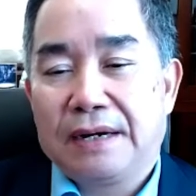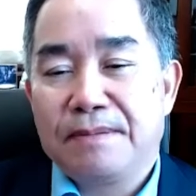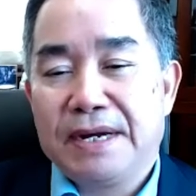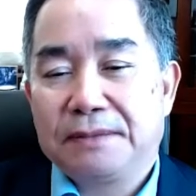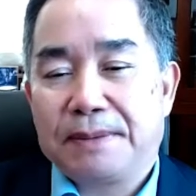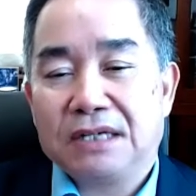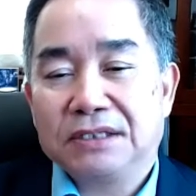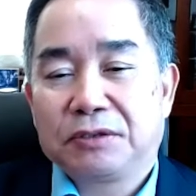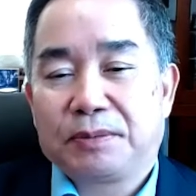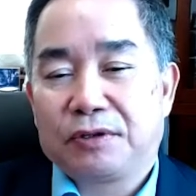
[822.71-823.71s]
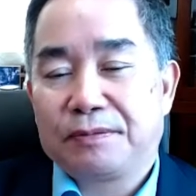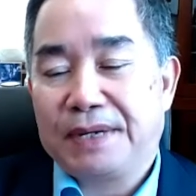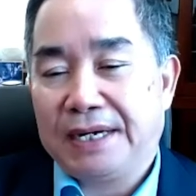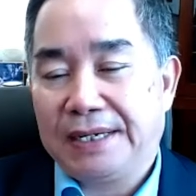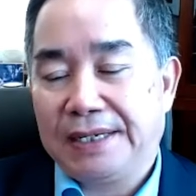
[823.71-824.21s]
made possible
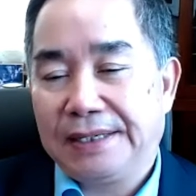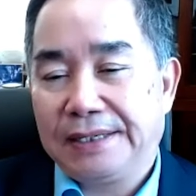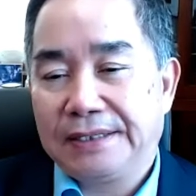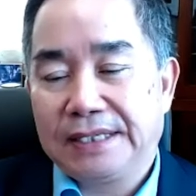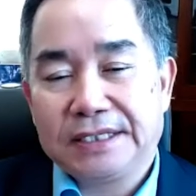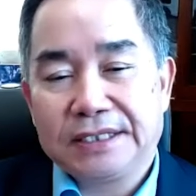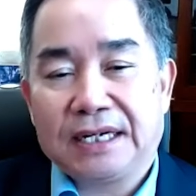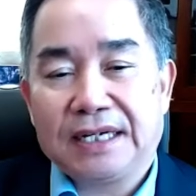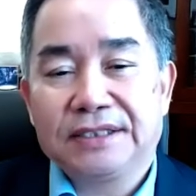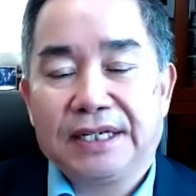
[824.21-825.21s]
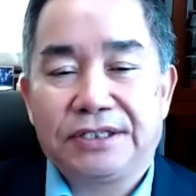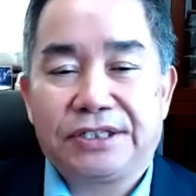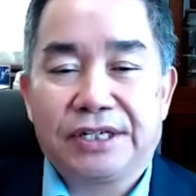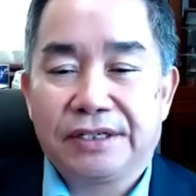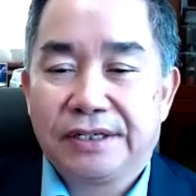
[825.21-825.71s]
by the
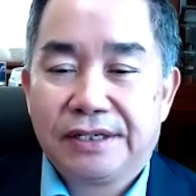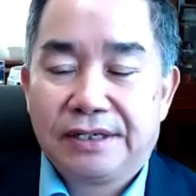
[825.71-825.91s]
digitization